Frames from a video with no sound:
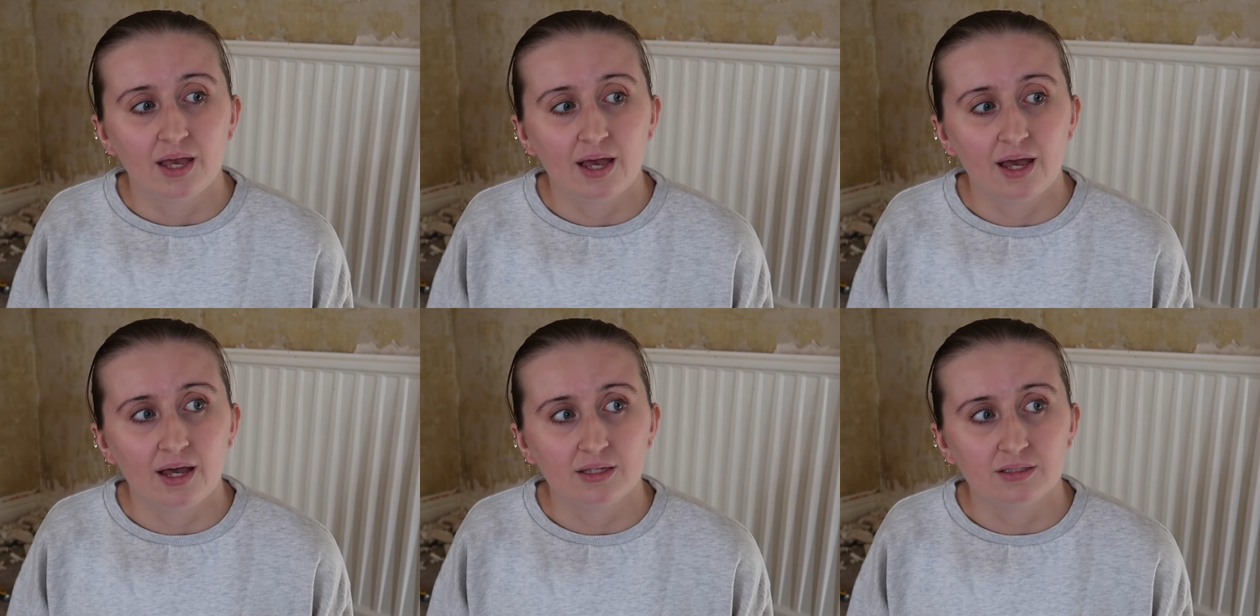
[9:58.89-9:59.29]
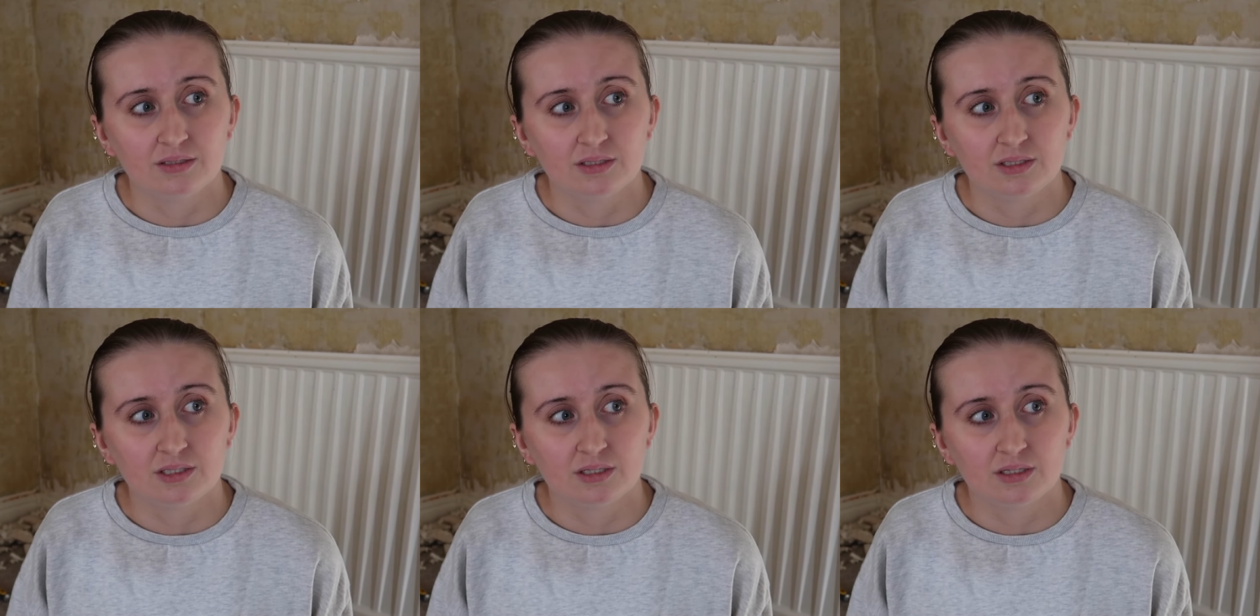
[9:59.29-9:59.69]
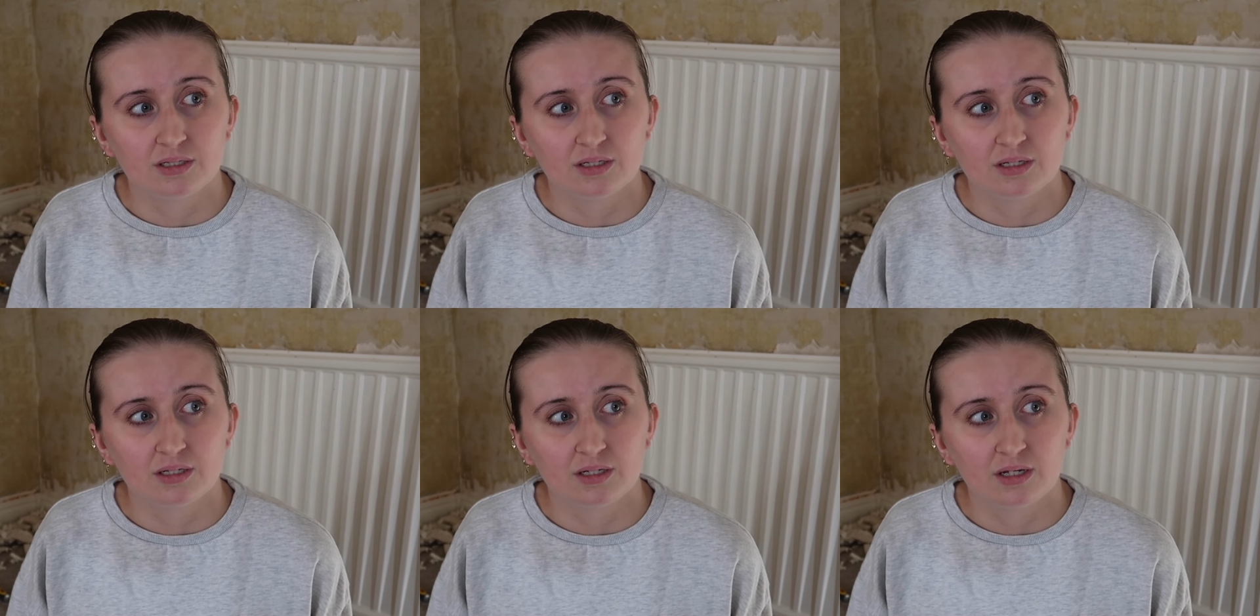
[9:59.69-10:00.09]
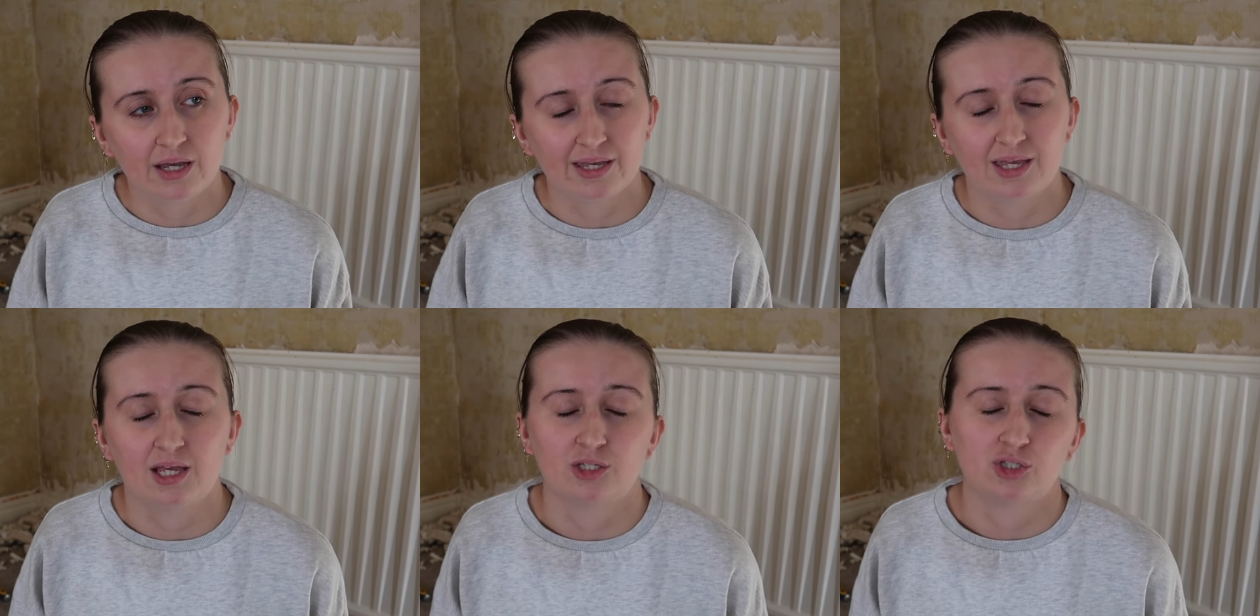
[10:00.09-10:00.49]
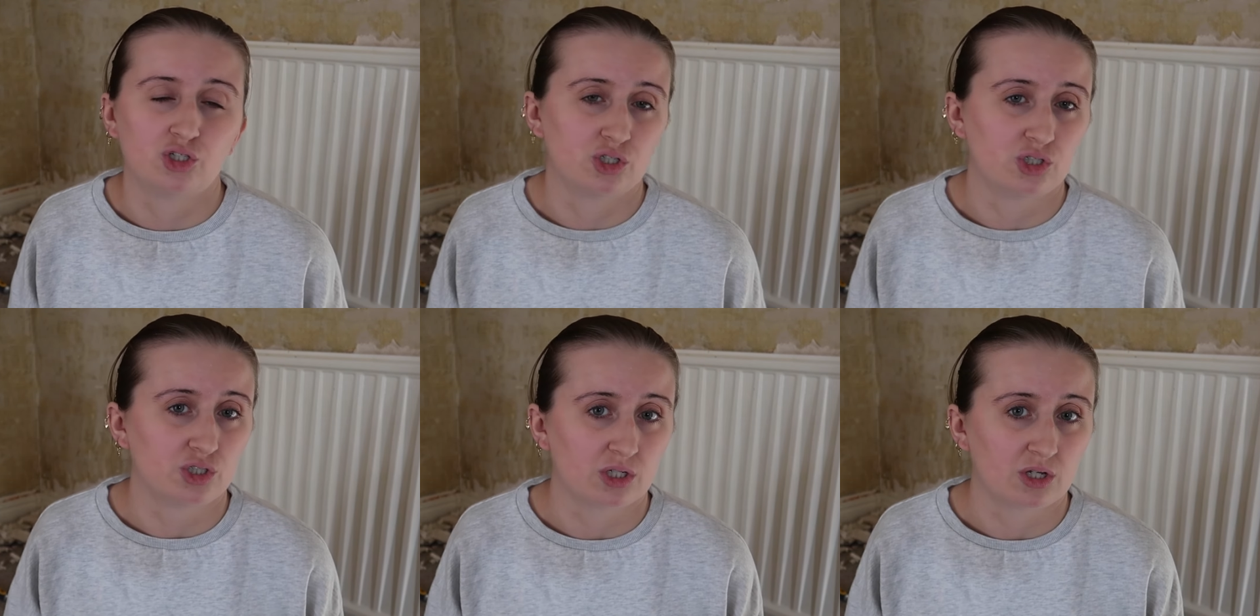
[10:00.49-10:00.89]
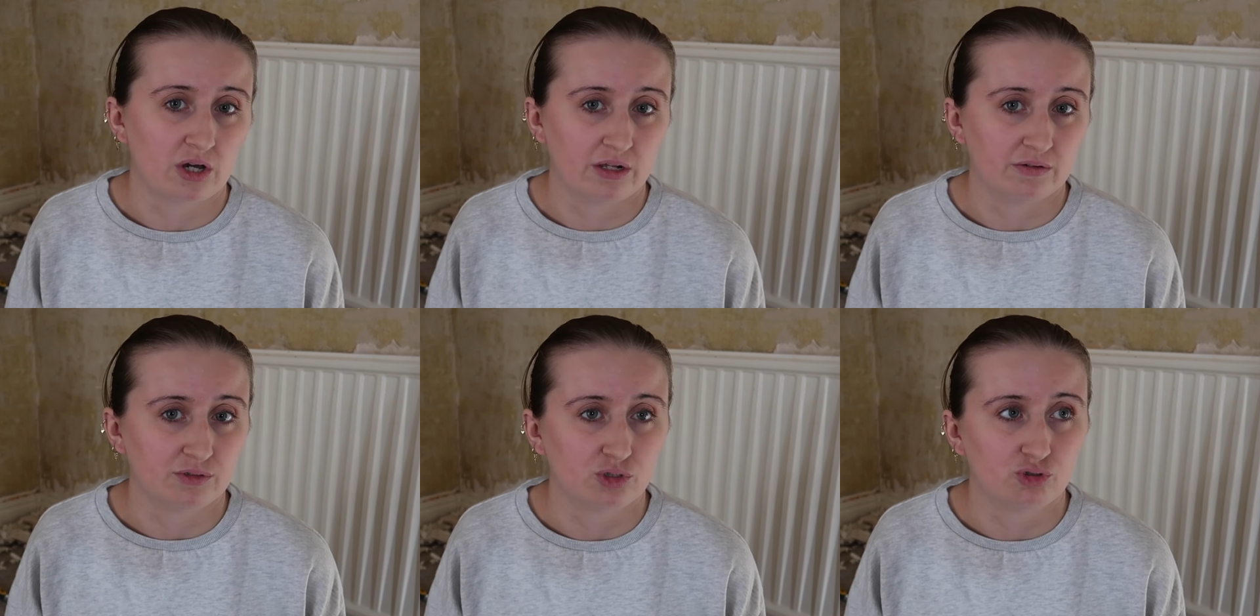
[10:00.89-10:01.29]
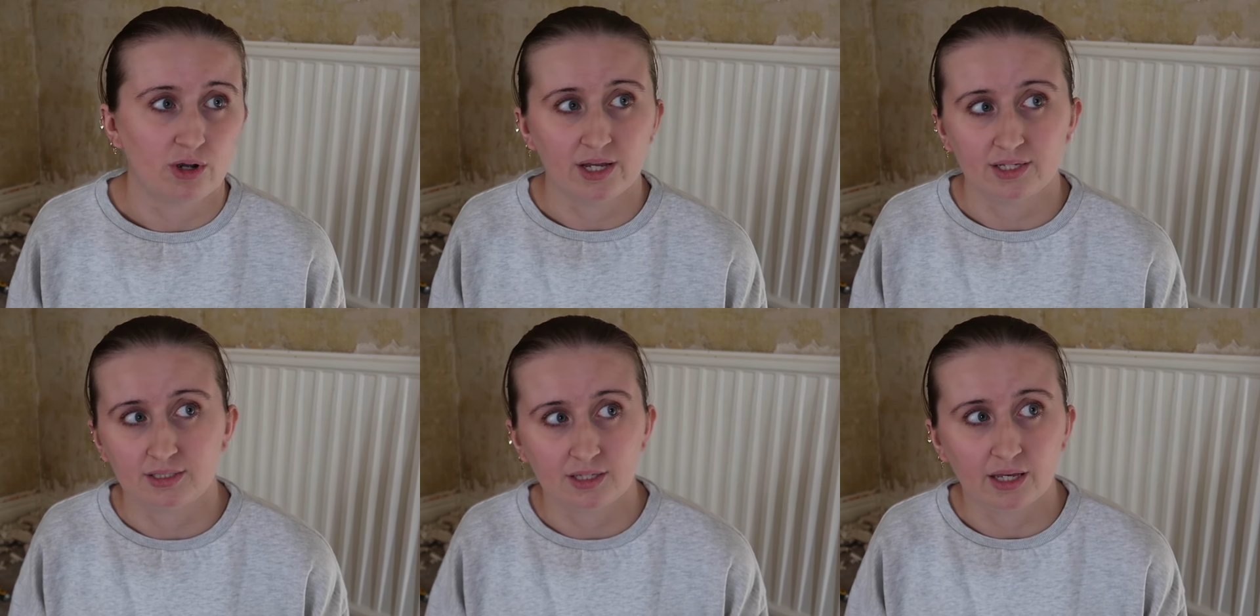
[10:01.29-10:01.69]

and I guess just to kind of stress